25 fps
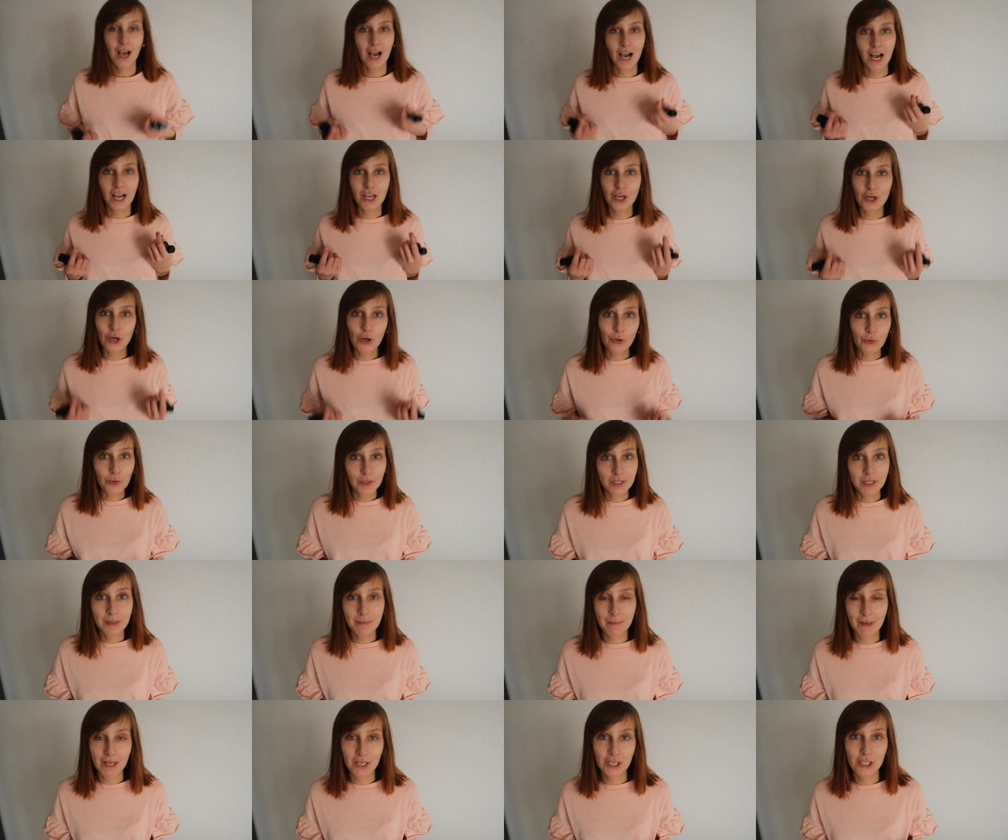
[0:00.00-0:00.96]
I
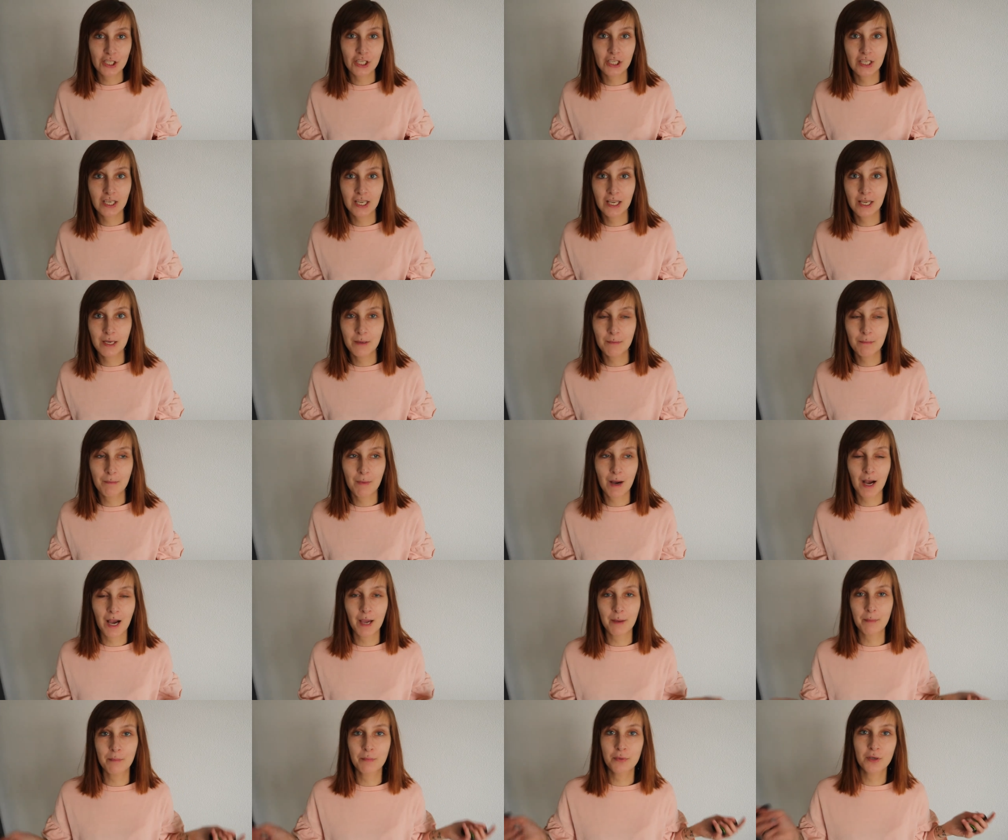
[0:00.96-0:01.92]
already mentioned in
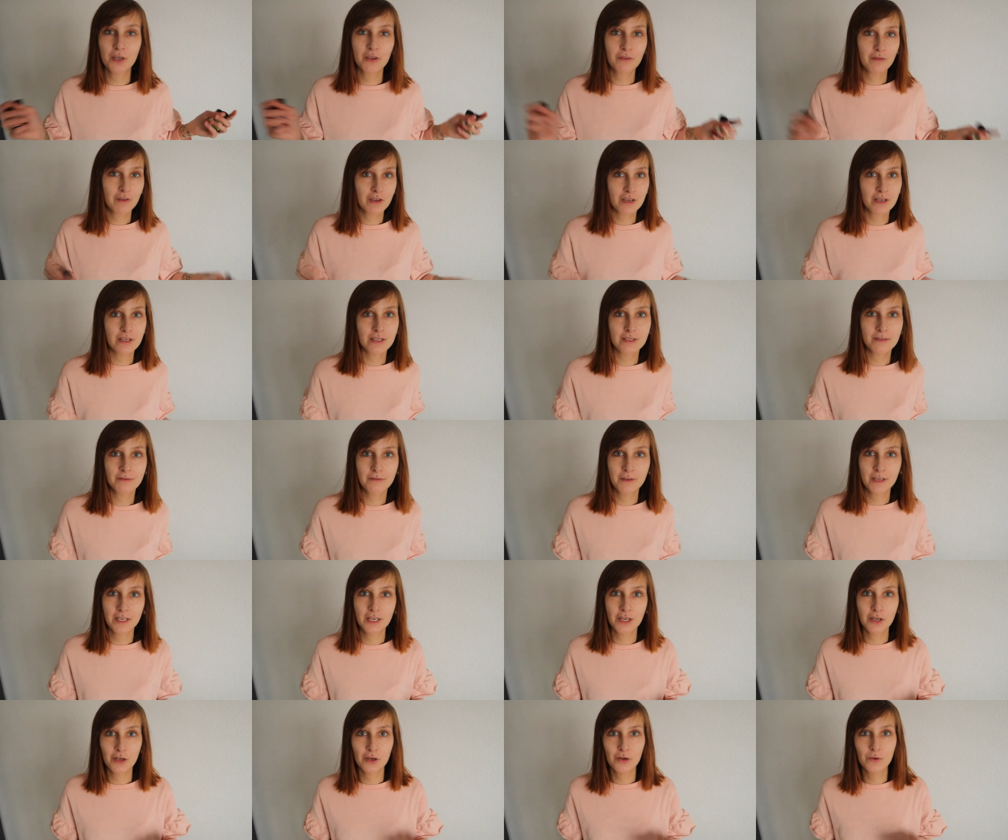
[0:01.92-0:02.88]
my previous
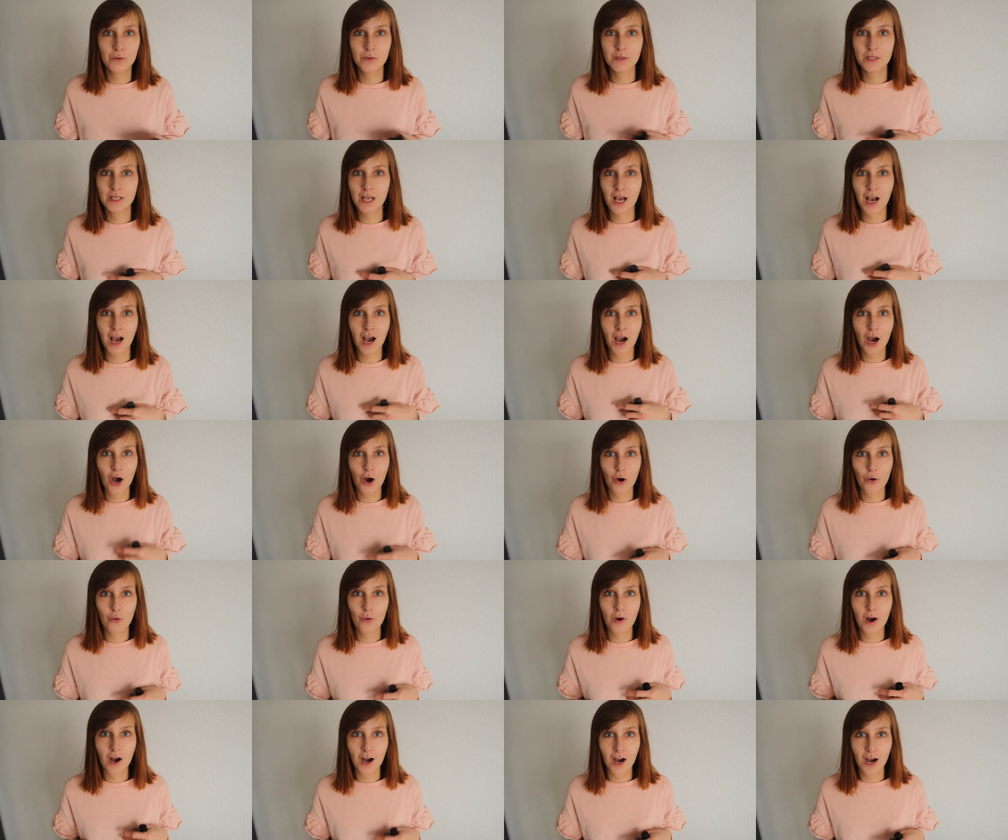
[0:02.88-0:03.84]
videos
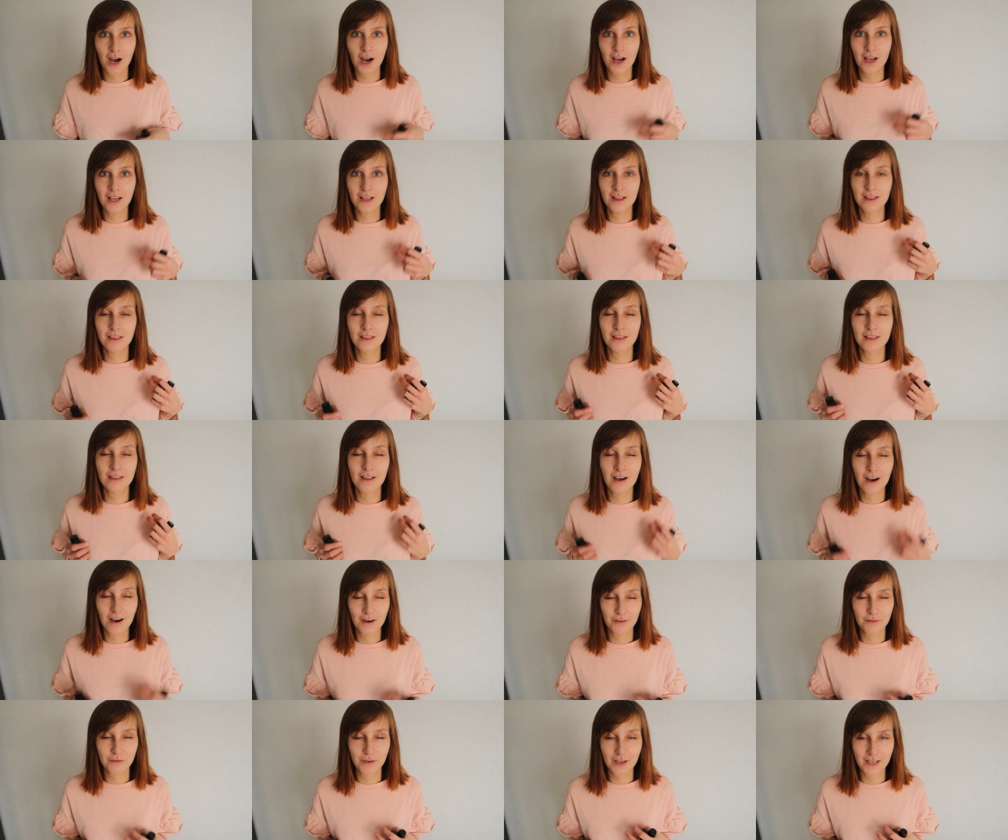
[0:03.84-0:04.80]
how I
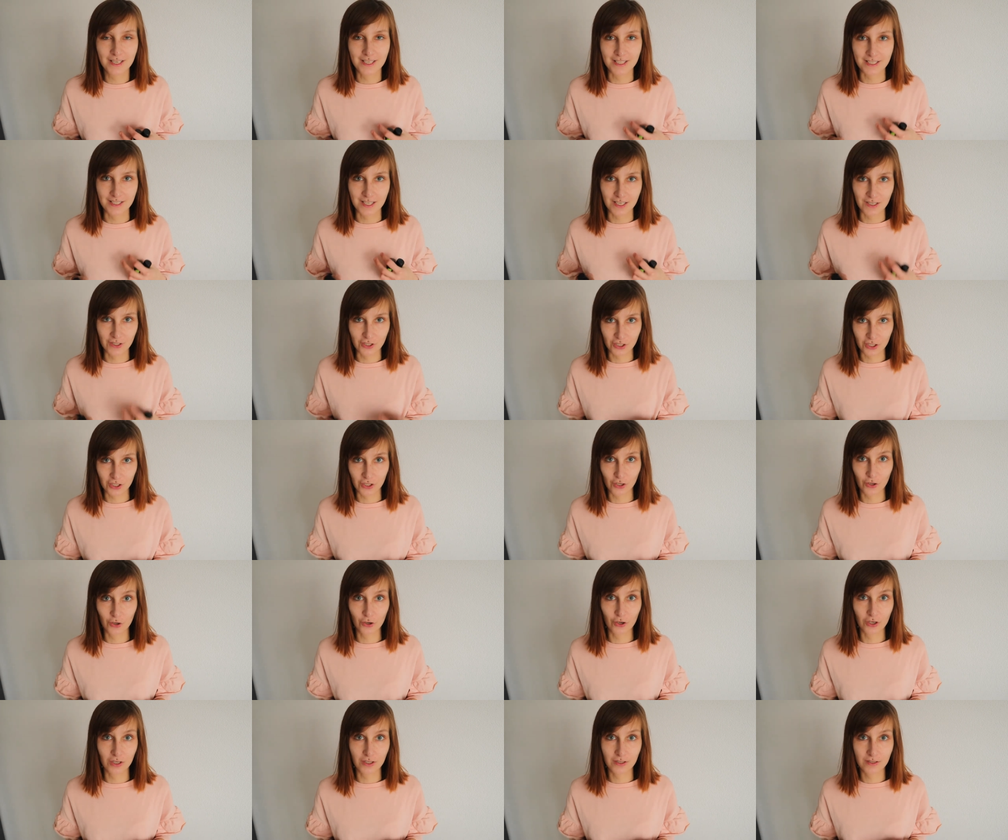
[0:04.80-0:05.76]
love essential
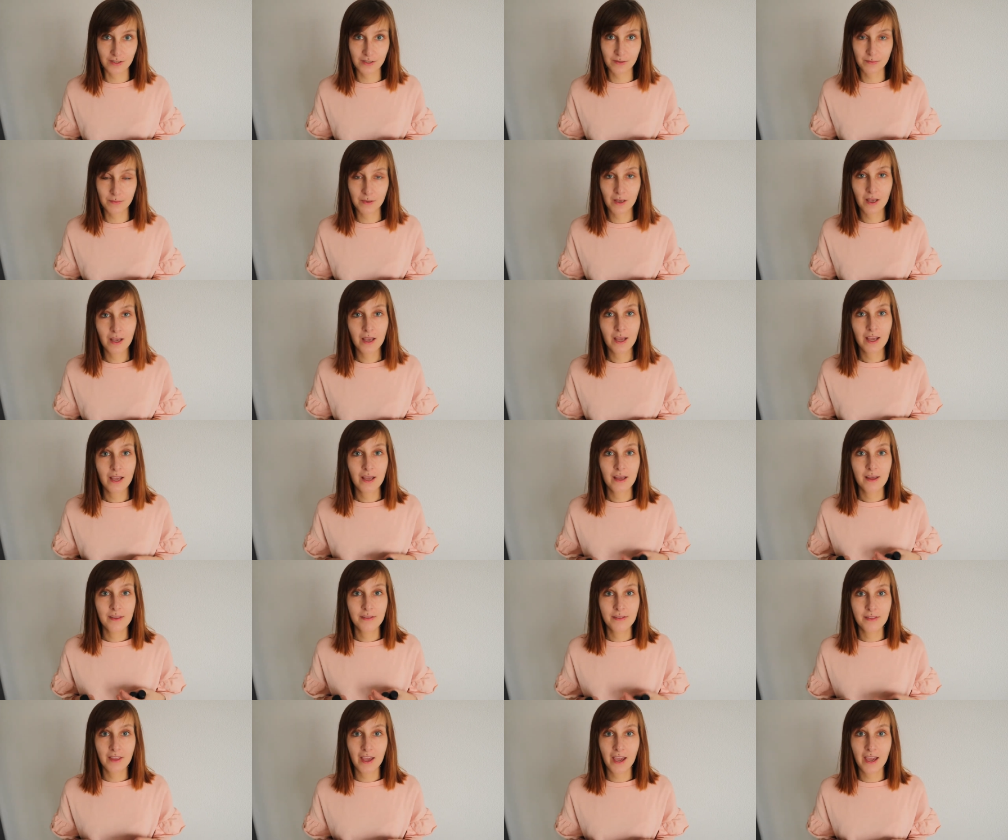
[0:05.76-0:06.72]
oils.
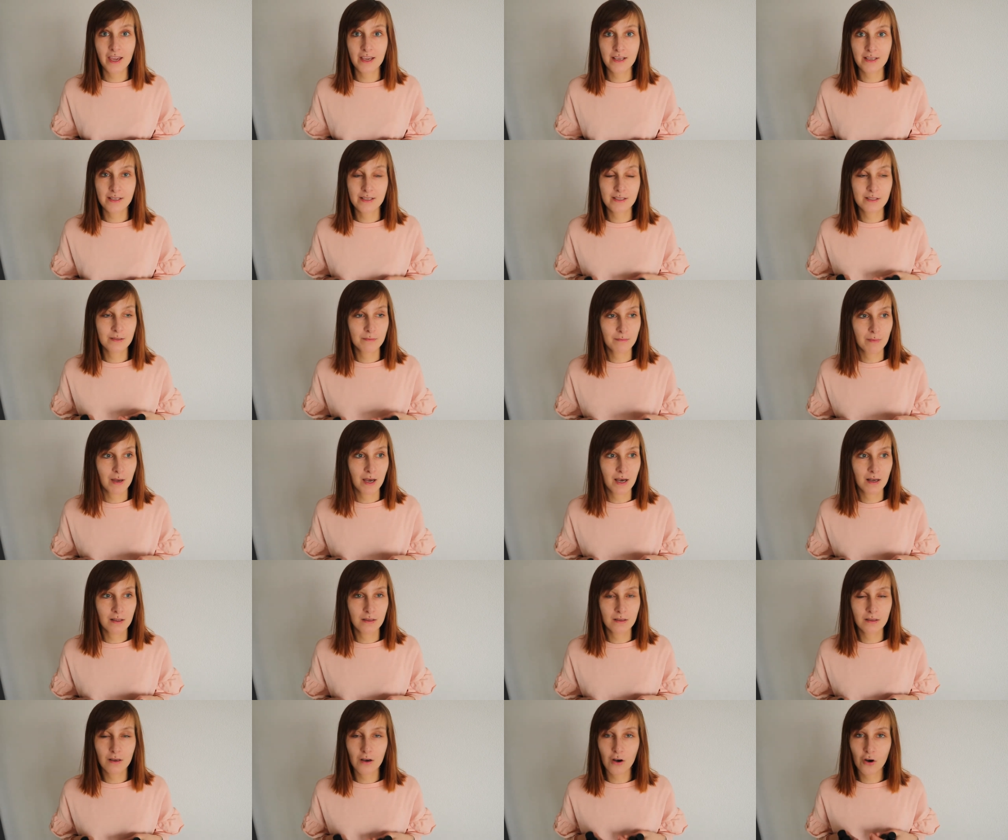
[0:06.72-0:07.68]
They
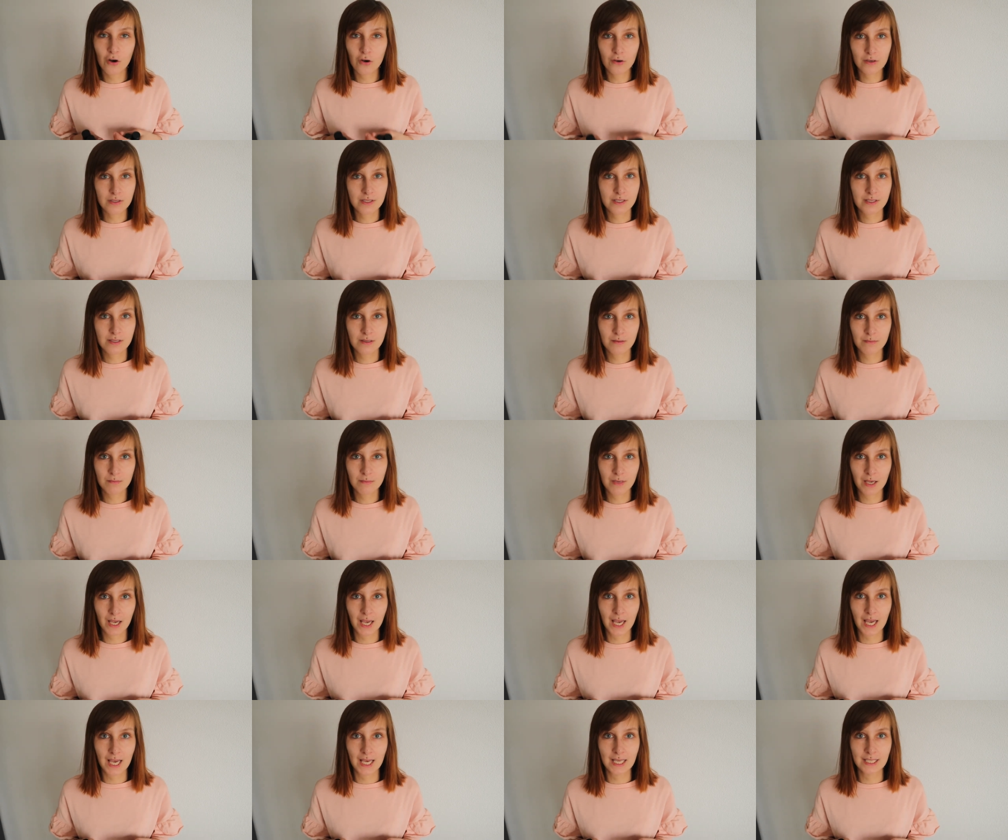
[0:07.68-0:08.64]
smell
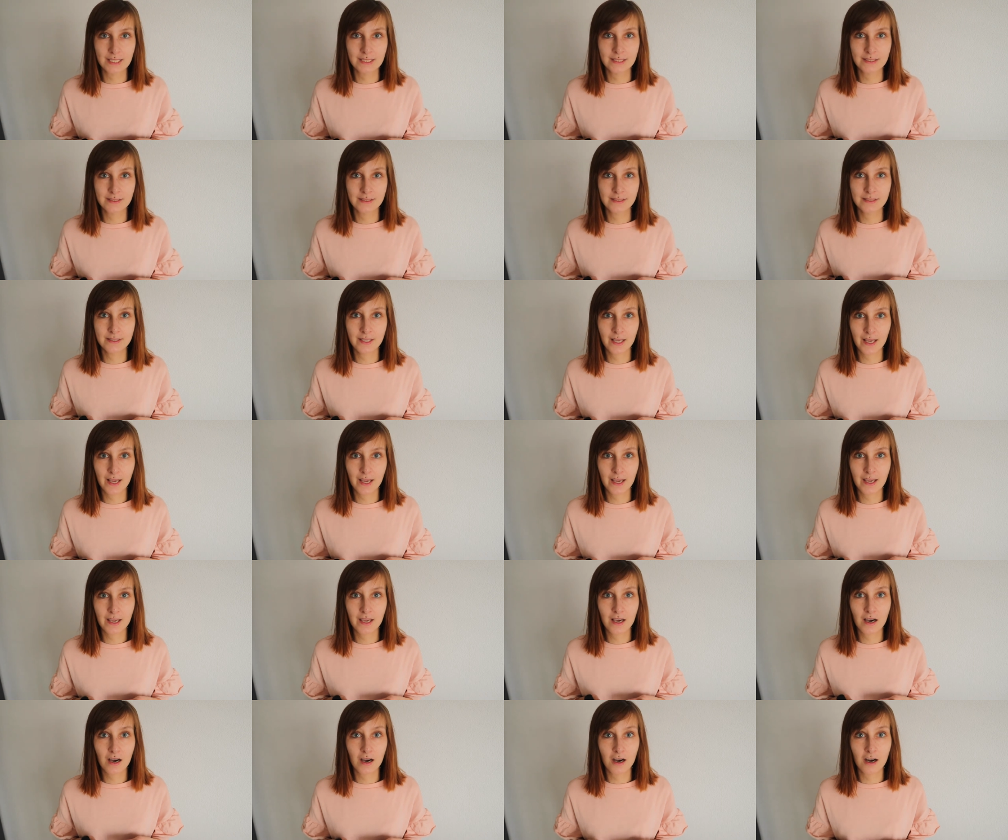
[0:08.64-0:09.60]
awesome and
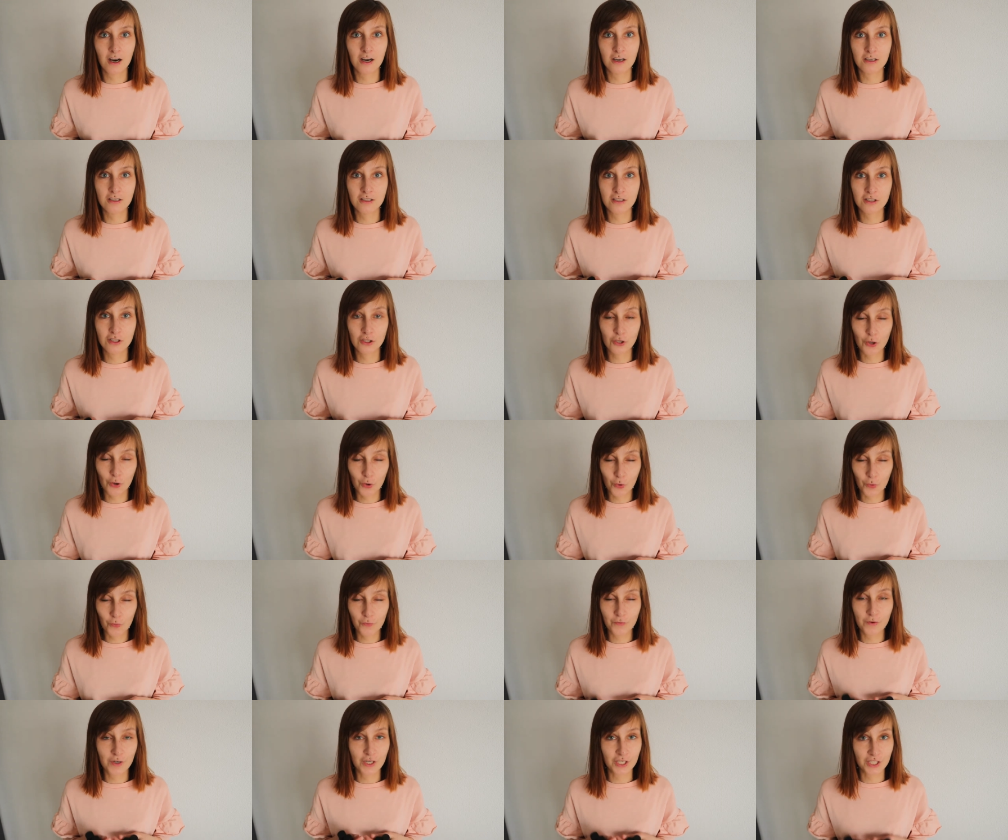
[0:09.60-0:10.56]
they are
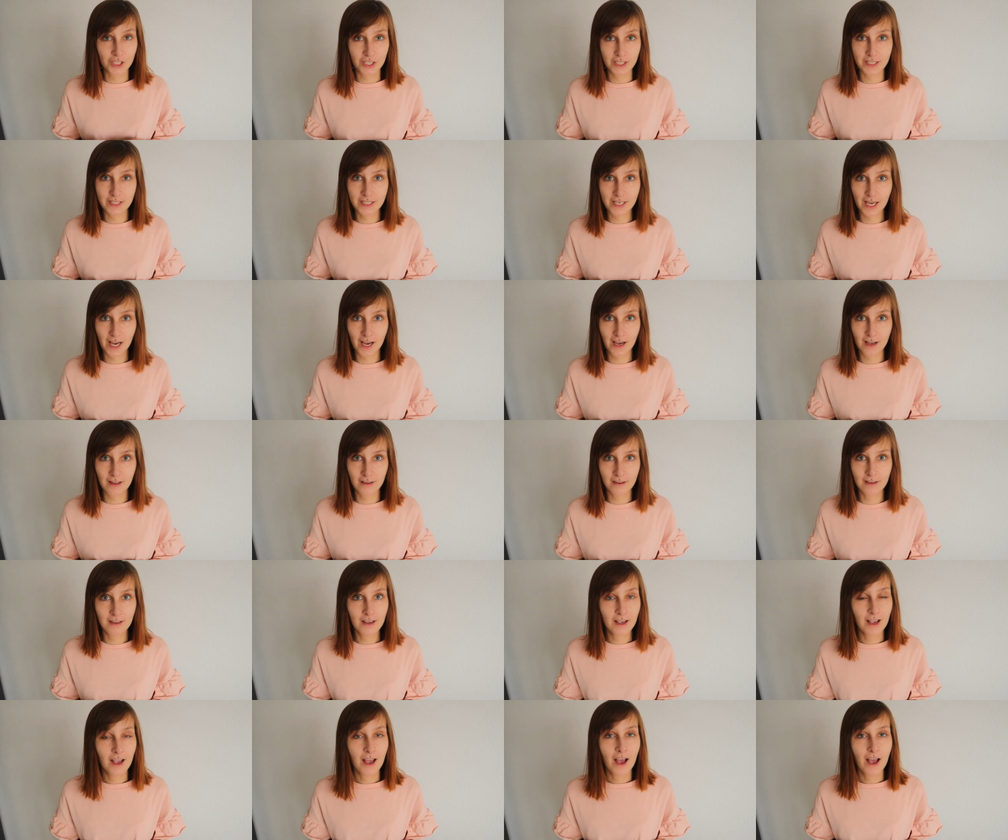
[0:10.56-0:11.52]
so versatile.